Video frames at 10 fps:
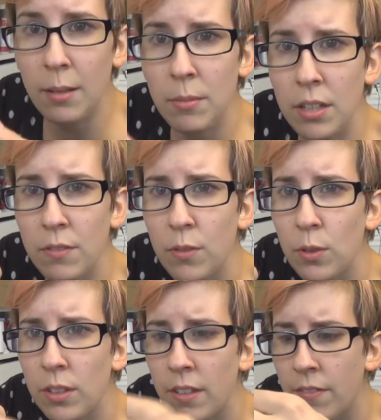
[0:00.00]
I'm going to
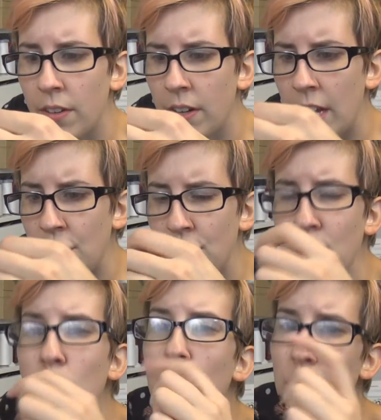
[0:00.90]
fold the very
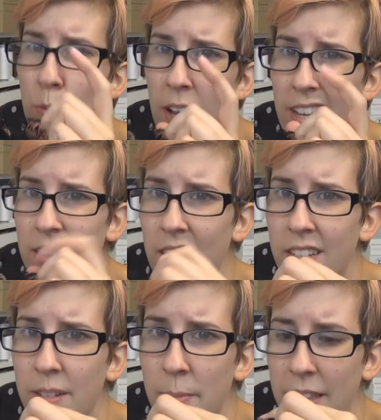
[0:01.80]
edges, which is why I
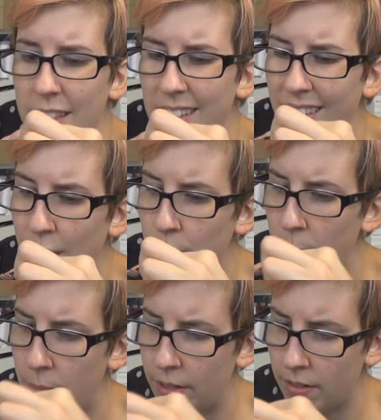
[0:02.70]
said to make this a little
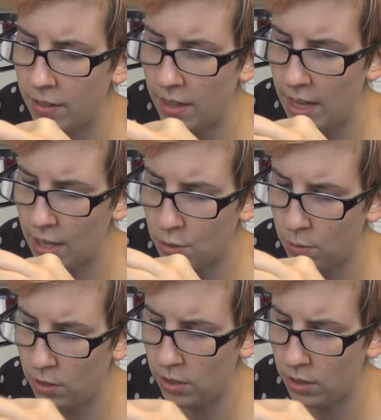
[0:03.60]
bit bigger than the actual